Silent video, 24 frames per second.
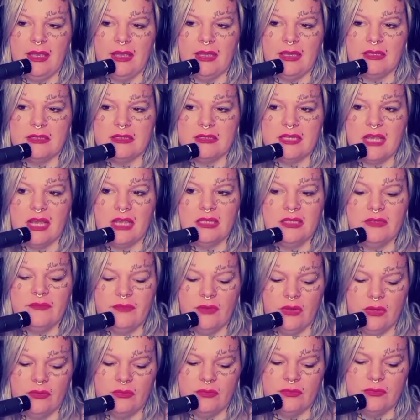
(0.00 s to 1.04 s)
and
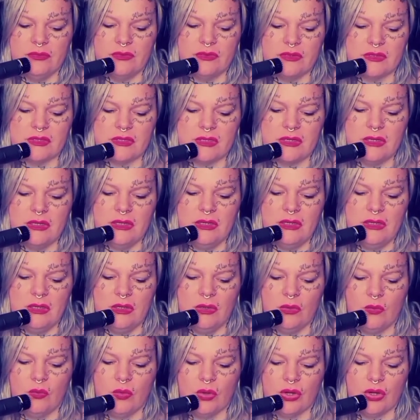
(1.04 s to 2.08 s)
telephones
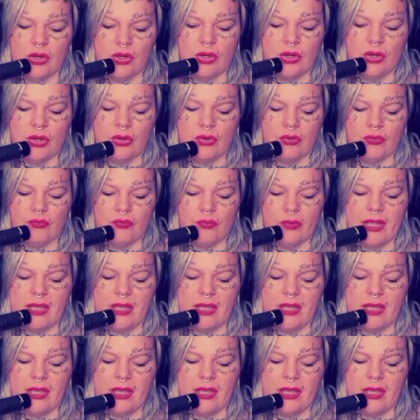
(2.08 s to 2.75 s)
were